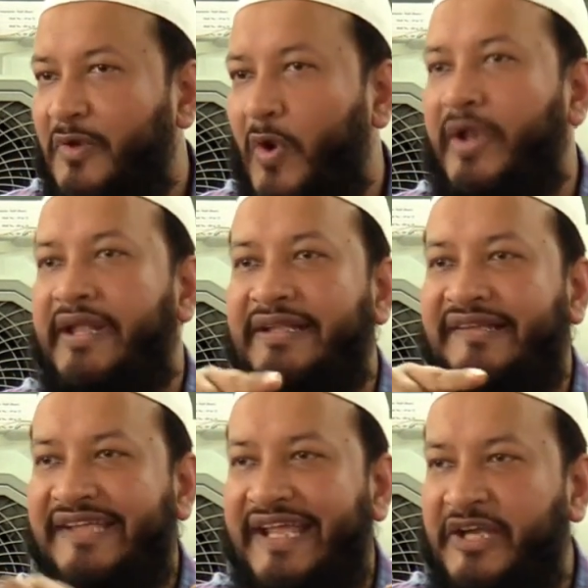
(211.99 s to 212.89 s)
or in
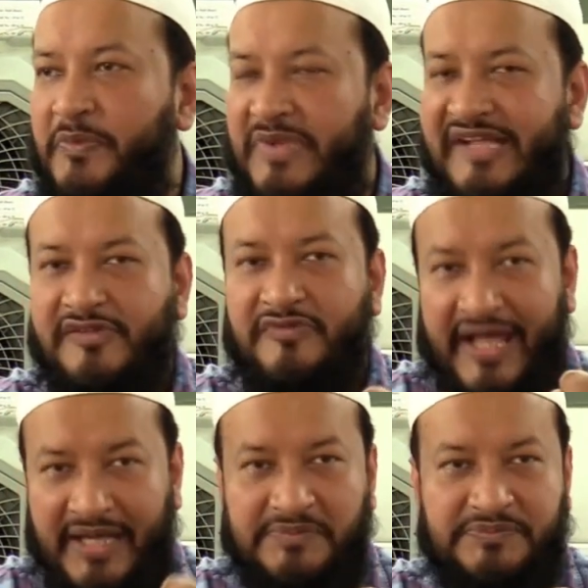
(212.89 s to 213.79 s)
the sacred place of
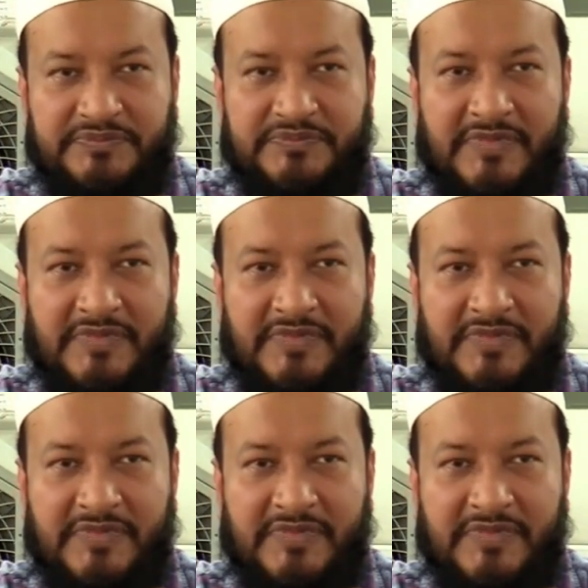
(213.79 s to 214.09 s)
Haram.